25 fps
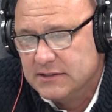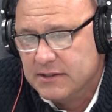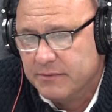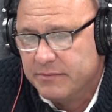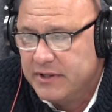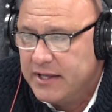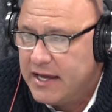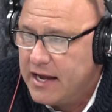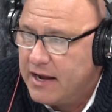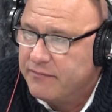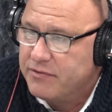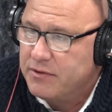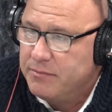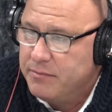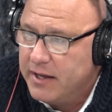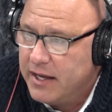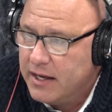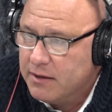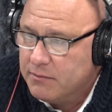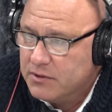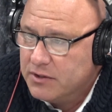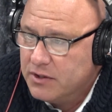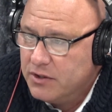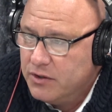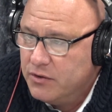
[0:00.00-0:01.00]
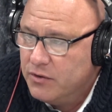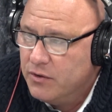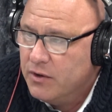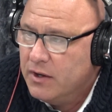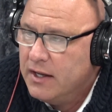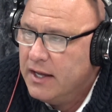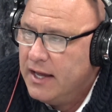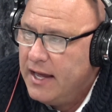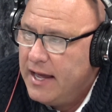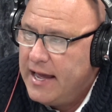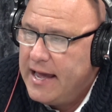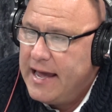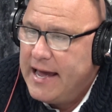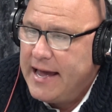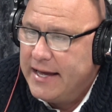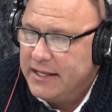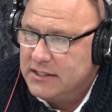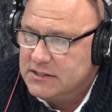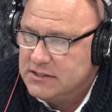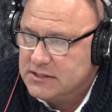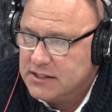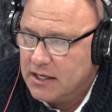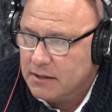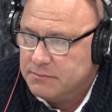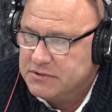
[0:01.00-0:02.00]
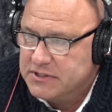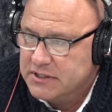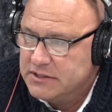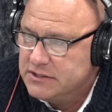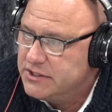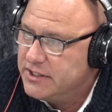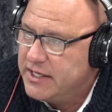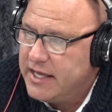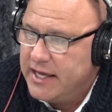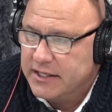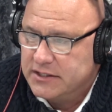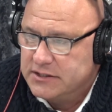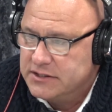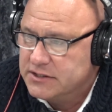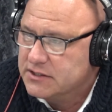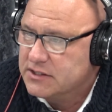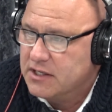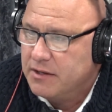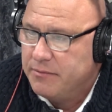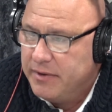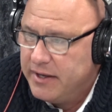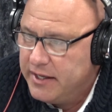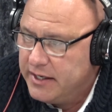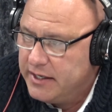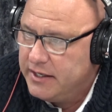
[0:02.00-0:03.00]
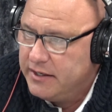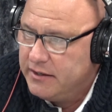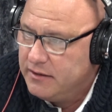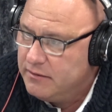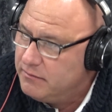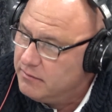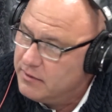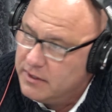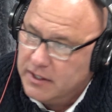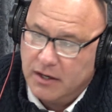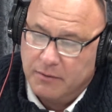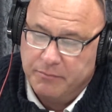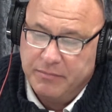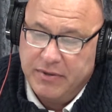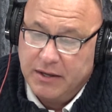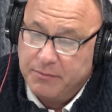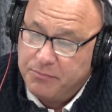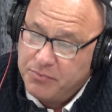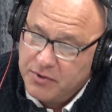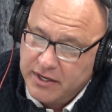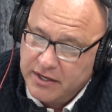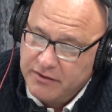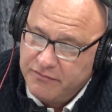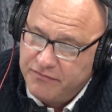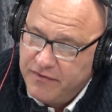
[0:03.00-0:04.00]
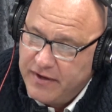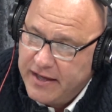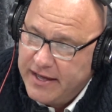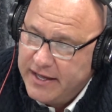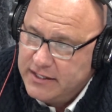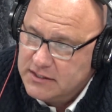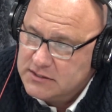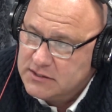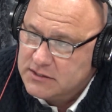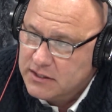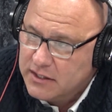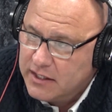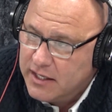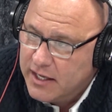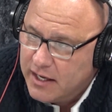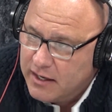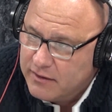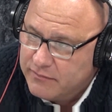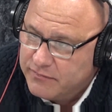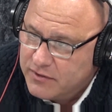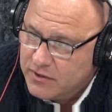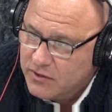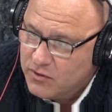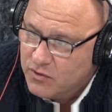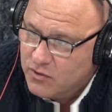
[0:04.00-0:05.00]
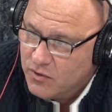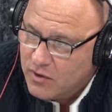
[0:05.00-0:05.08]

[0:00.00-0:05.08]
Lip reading: I mean, you have to be able to add substance. You can't just come in and be a pretty face. You have to